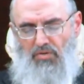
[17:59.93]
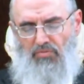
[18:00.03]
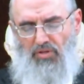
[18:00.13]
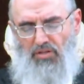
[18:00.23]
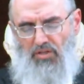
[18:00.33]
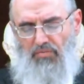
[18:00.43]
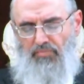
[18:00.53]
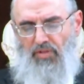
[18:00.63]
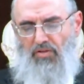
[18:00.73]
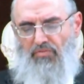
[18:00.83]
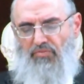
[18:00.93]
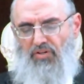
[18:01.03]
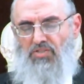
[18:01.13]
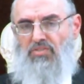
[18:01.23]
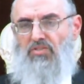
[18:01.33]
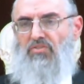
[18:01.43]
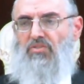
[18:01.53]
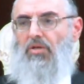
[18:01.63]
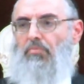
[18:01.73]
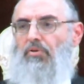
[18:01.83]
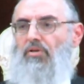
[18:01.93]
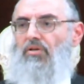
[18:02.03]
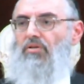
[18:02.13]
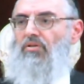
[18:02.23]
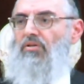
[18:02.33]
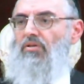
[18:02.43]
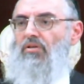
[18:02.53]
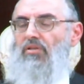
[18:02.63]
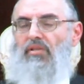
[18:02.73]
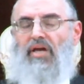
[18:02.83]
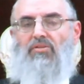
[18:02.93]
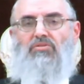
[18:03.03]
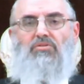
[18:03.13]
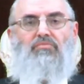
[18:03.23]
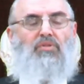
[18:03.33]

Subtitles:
very first step that